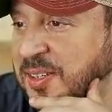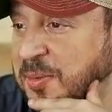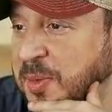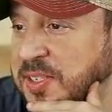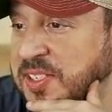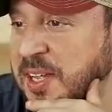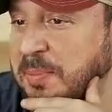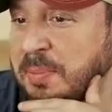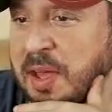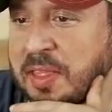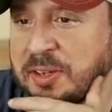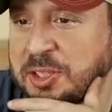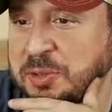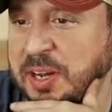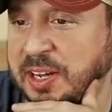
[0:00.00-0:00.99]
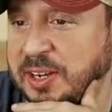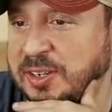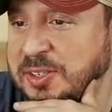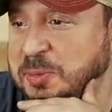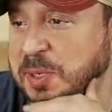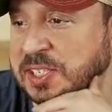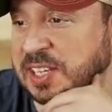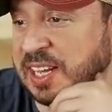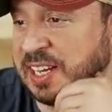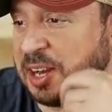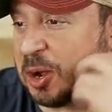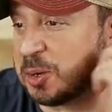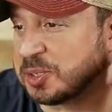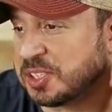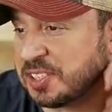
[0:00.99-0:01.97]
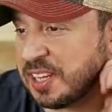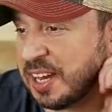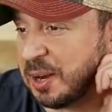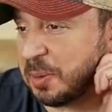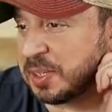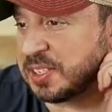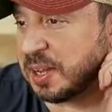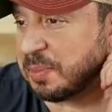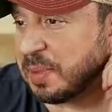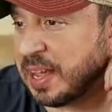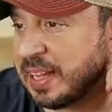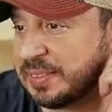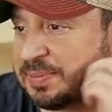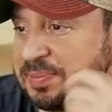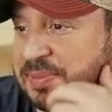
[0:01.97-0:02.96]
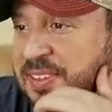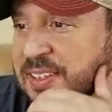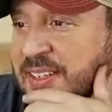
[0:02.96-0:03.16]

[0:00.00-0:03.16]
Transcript: What's up, Mother Trickers? Whiskey Nose is here. What's up, man?